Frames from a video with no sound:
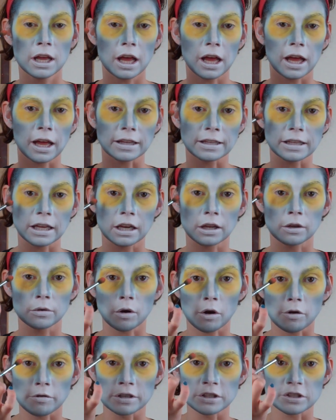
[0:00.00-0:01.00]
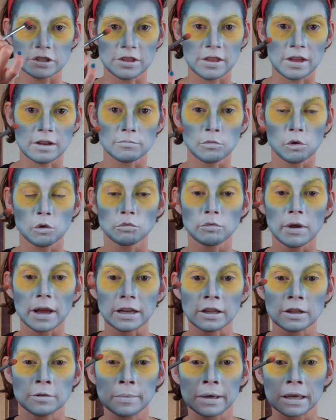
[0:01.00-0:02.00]
yellow, orange, and then more
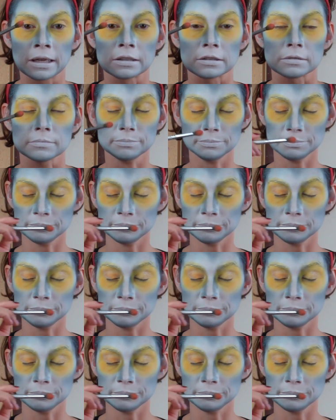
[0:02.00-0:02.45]
red in the middle.